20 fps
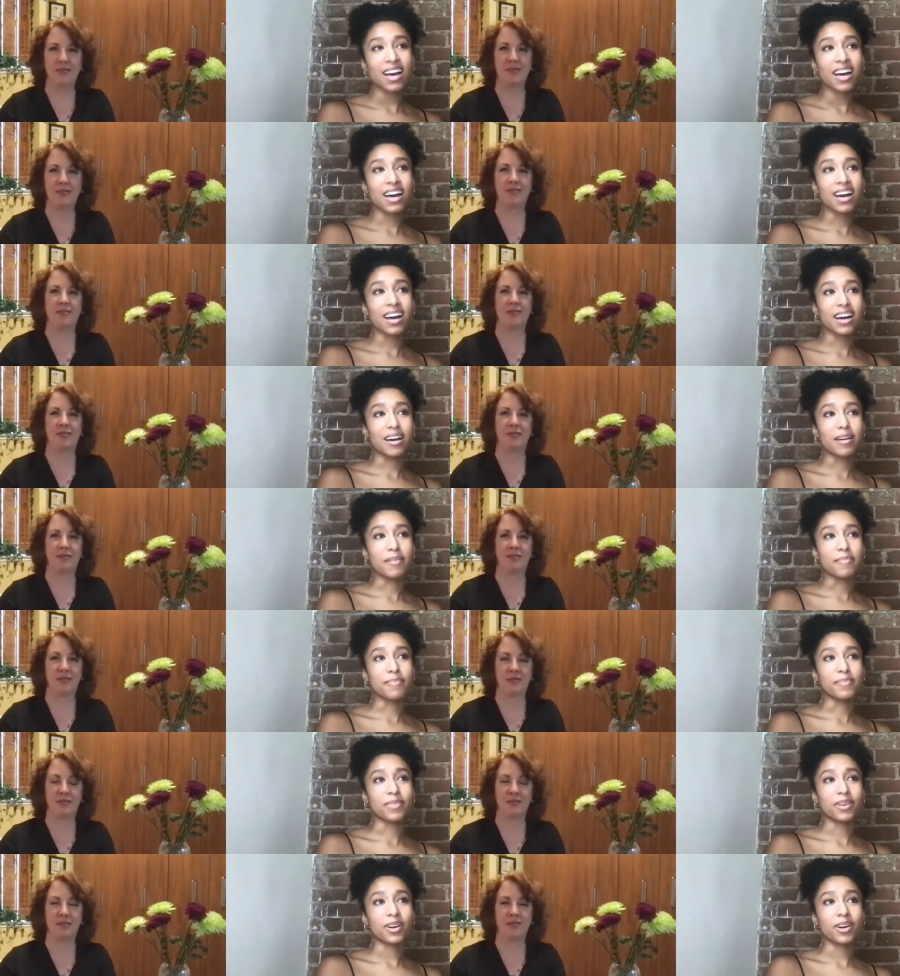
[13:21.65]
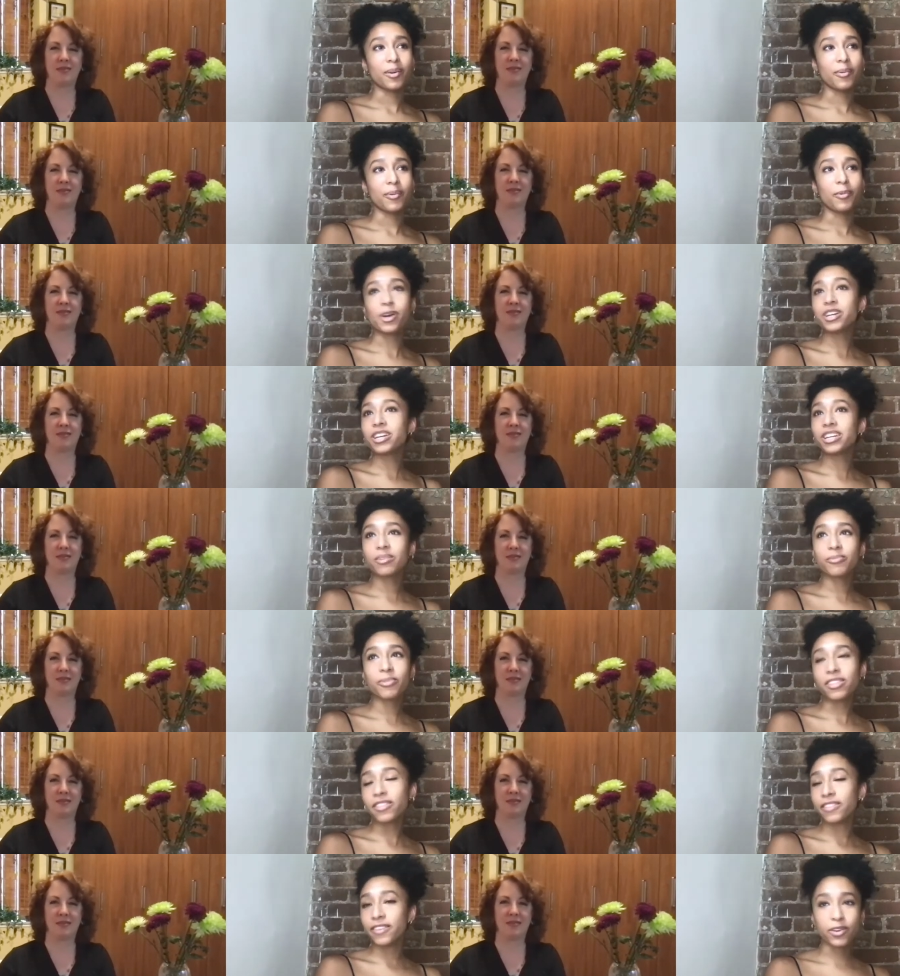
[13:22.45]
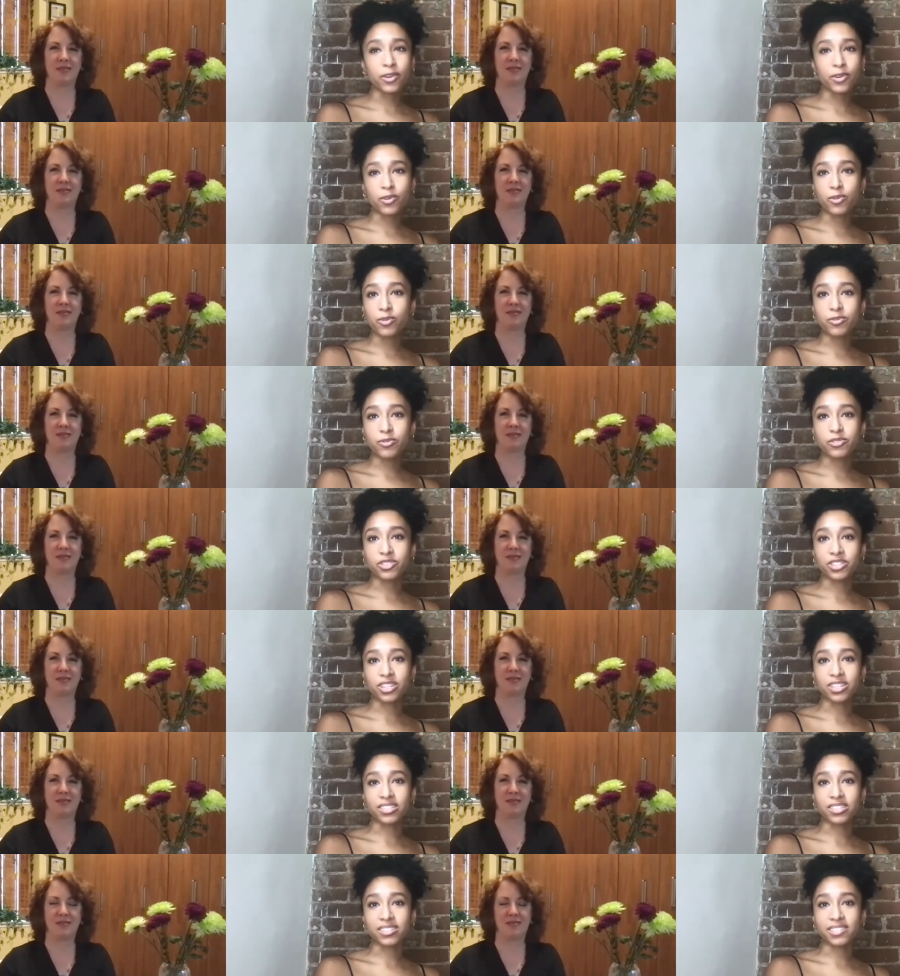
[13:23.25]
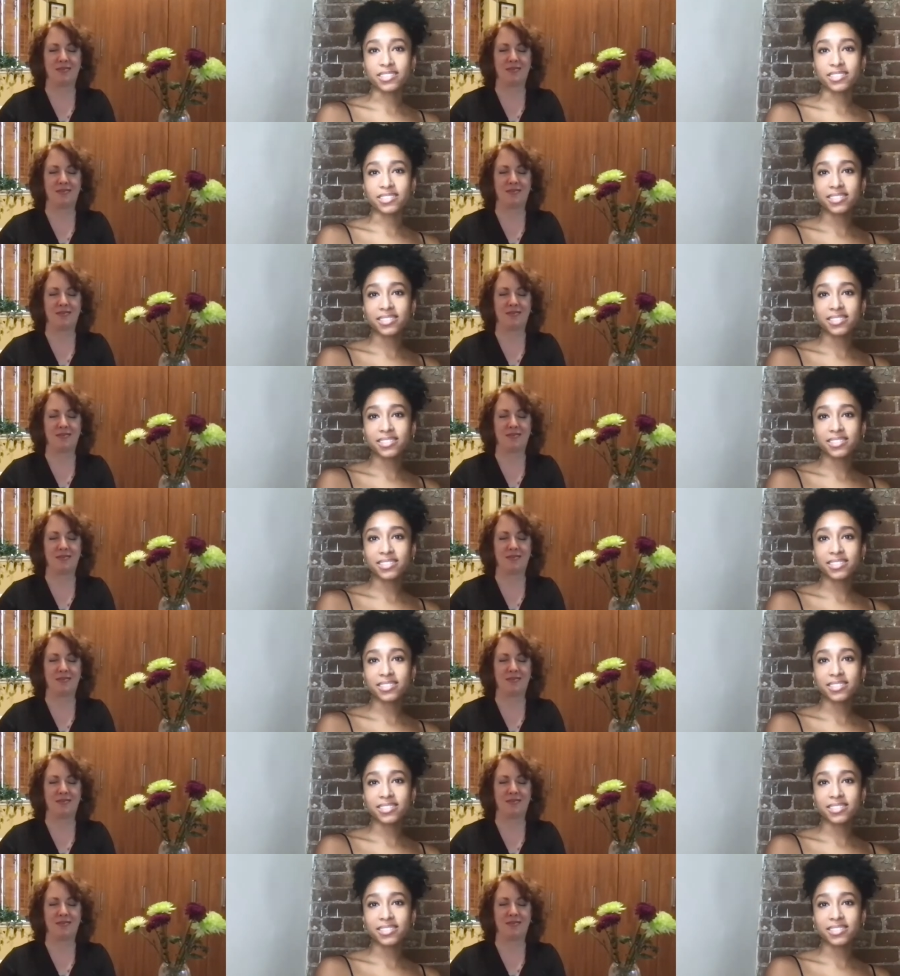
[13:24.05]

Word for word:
Speaker 1: Um, working with you just